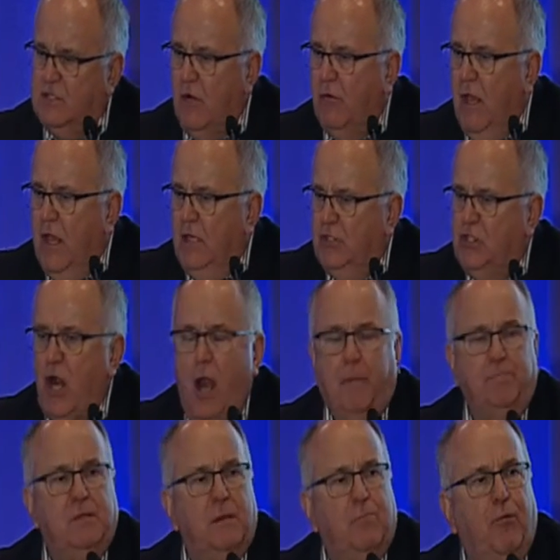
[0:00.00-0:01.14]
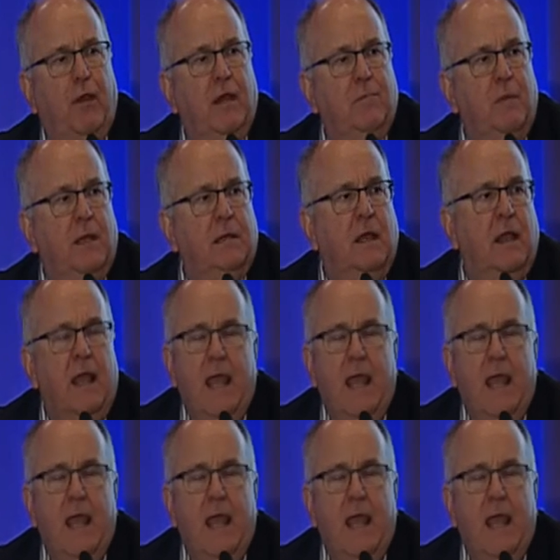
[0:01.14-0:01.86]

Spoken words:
So sharp debridement,